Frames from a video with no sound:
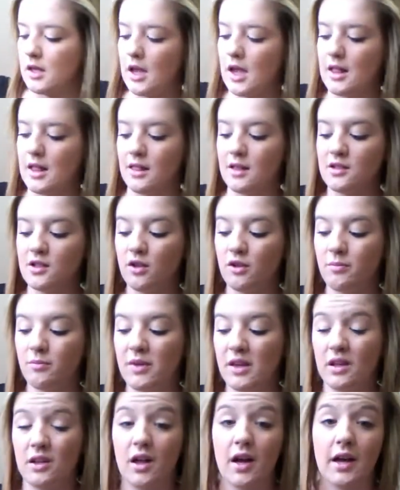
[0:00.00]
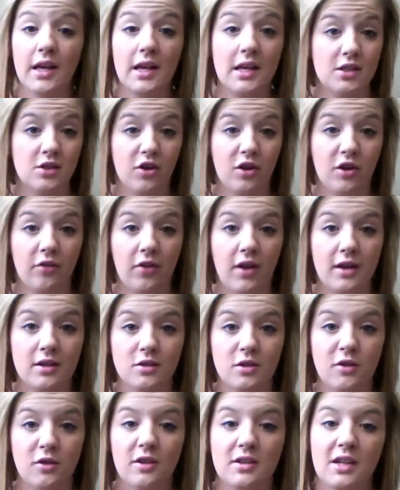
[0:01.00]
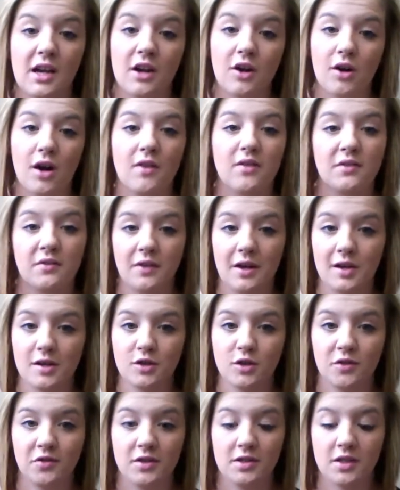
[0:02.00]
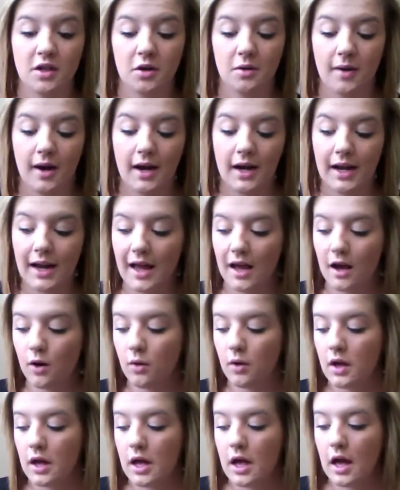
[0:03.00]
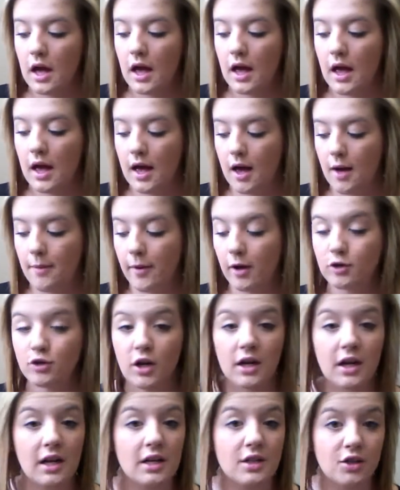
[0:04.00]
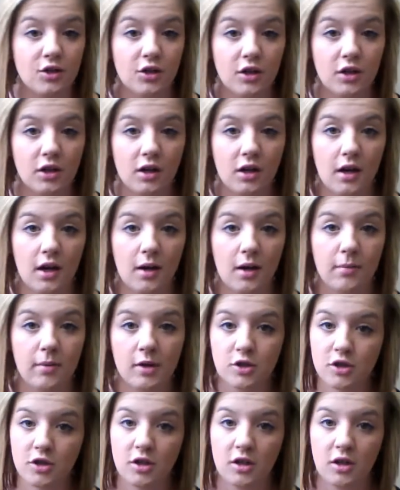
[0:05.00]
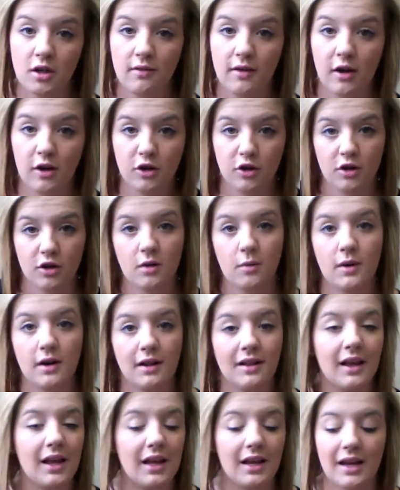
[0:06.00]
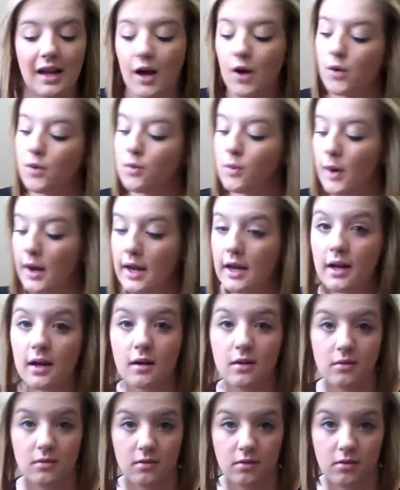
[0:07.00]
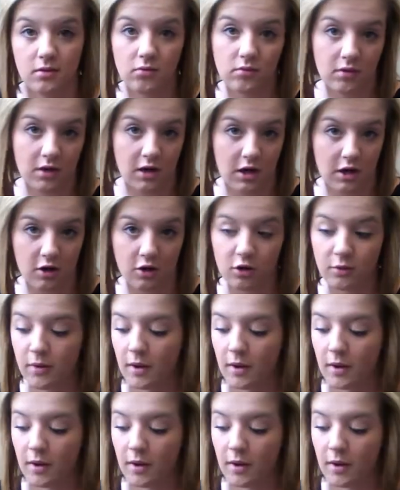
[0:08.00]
And this will be a lot easier on a flat surface. I don't have a flat surface here right now. I'll try to insert a picture of how you're going to want to lay it down right here. You'll